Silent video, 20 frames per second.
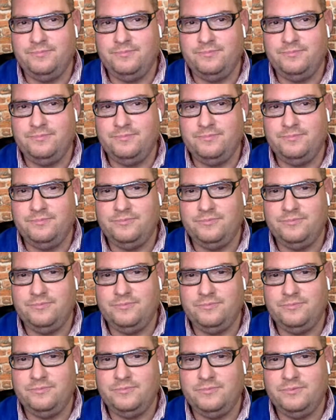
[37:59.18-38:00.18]

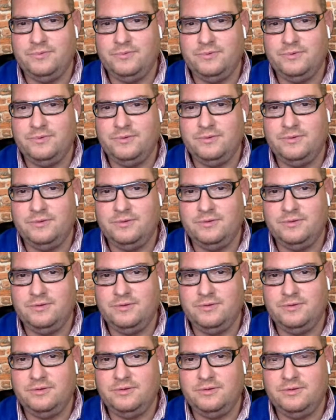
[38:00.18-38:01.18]

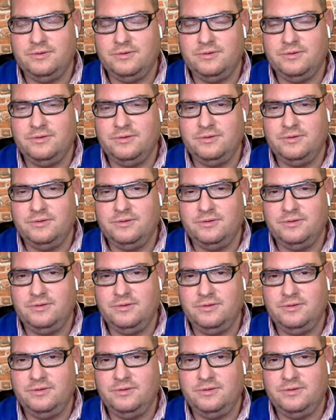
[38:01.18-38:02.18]

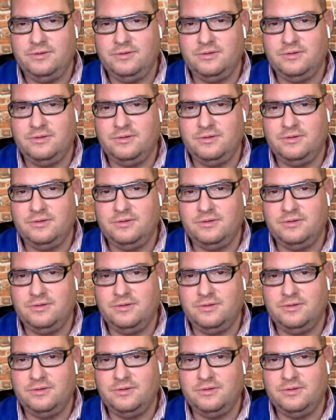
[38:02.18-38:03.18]

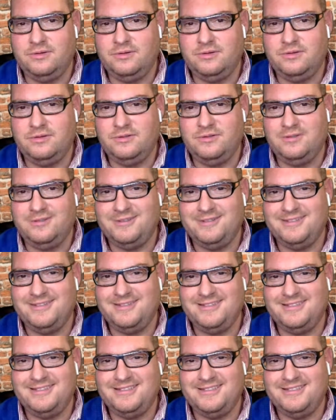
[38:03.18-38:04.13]
(not speaking)